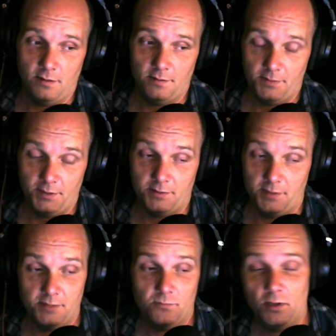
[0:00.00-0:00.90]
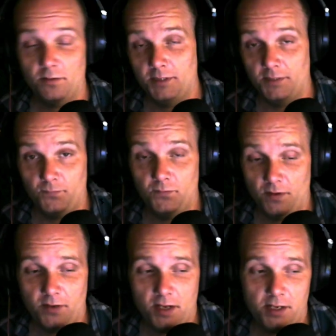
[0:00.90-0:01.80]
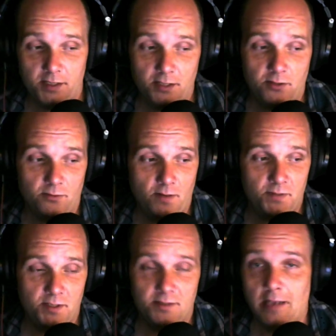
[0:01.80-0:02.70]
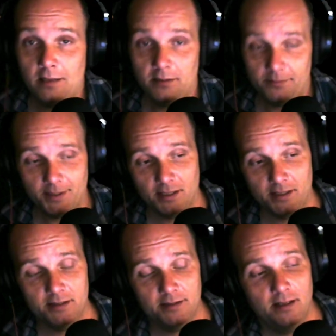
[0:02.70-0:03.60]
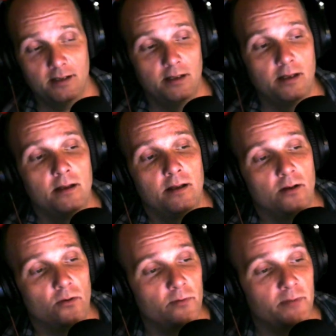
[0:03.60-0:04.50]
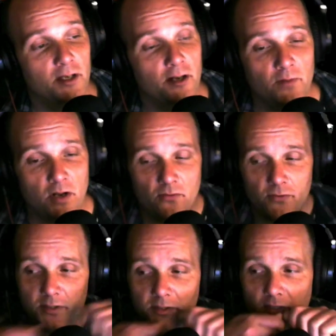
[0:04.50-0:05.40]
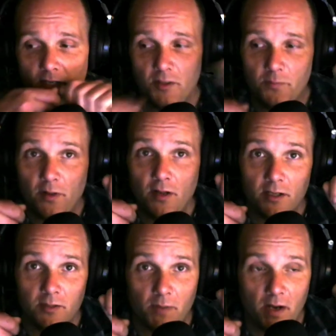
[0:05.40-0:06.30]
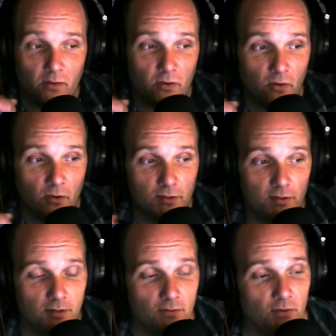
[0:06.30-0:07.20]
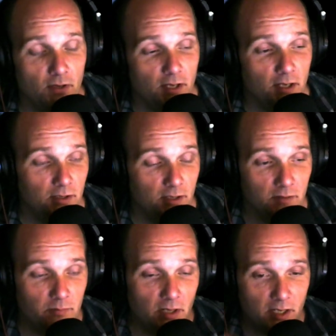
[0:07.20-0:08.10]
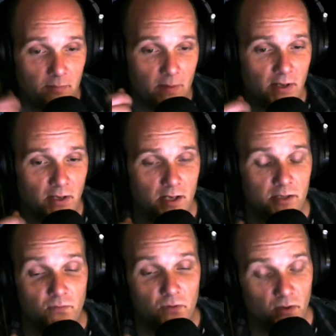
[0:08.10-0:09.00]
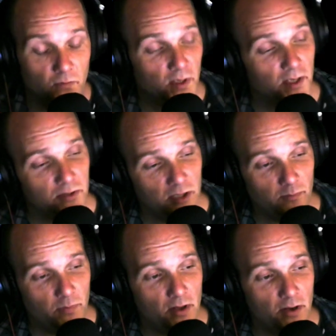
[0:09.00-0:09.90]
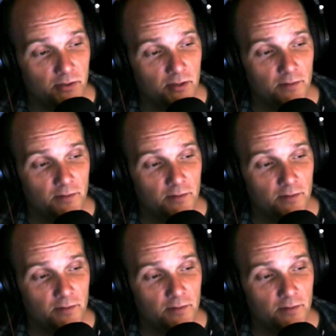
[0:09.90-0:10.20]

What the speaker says: if you've ever had it get corrupted, it's likely because when we cut them off, we just unplug the power cord and then plug it back in. If it gets unplugged